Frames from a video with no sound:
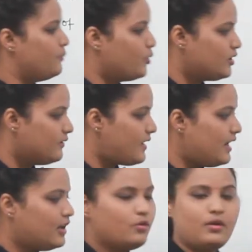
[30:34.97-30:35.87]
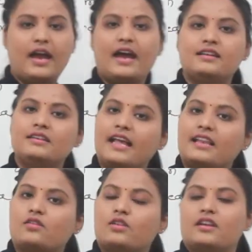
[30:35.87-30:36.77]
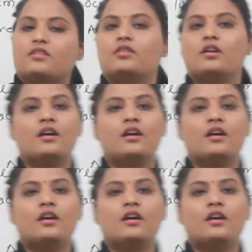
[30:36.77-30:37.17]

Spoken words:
put the value and calculate.